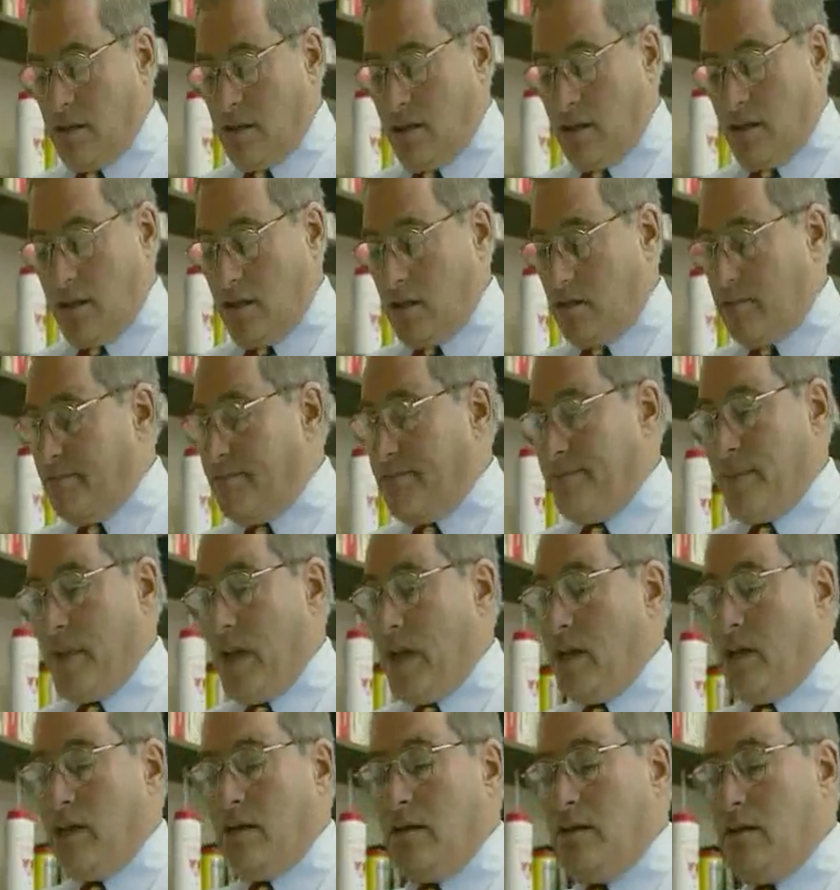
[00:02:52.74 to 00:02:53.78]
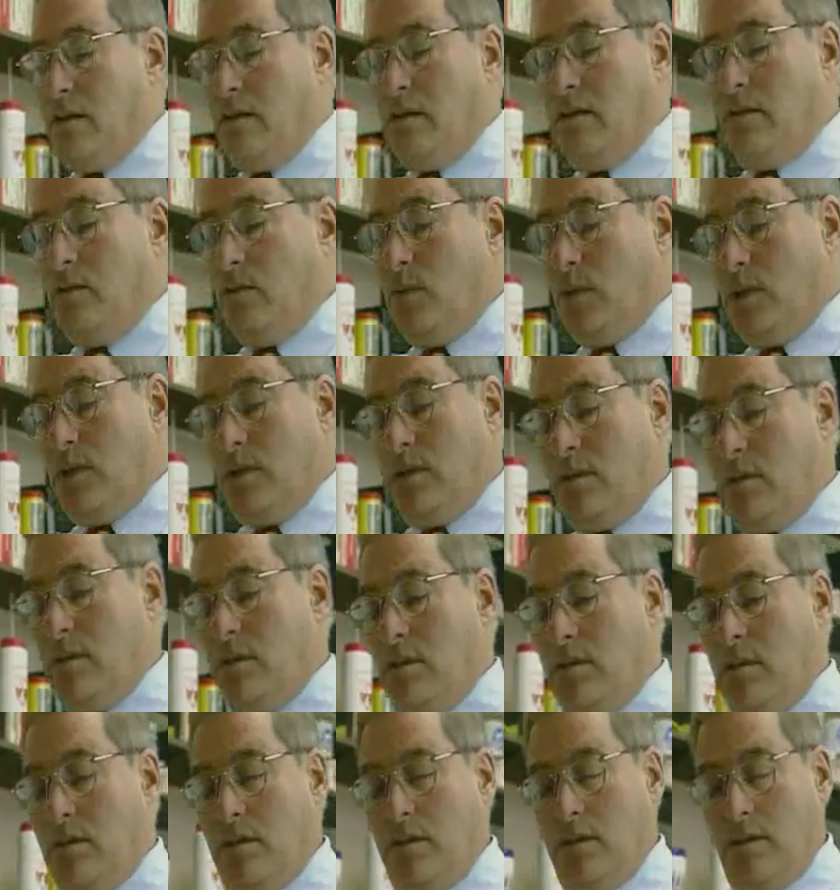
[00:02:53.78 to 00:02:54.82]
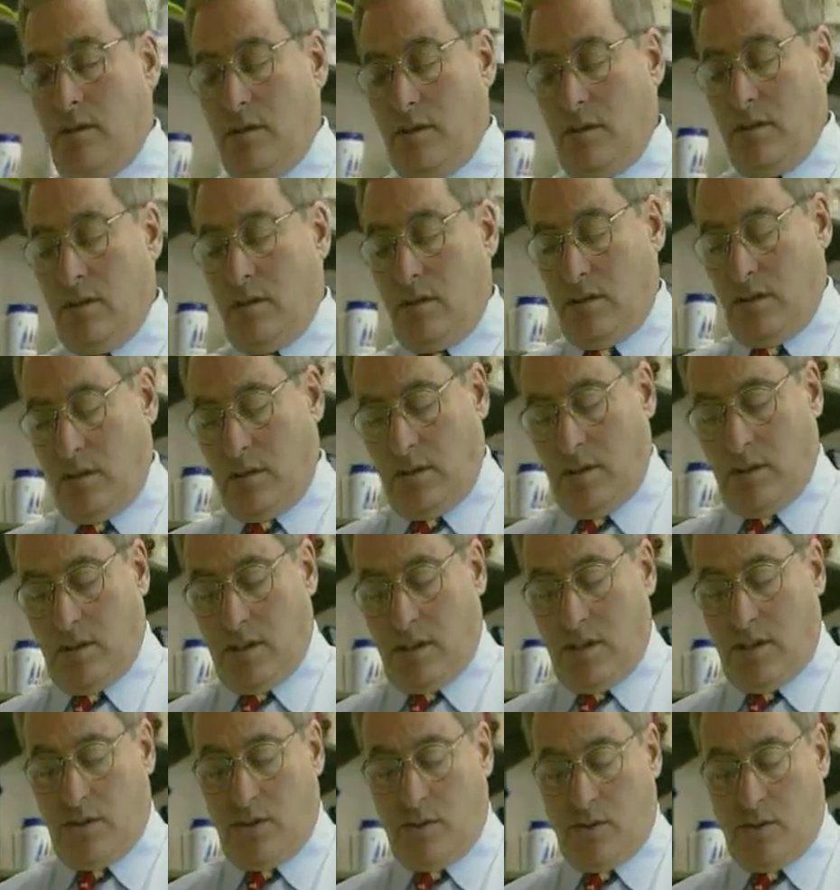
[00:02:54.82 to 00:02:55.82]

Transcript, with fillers: His opponent was running an aggressive campaign. He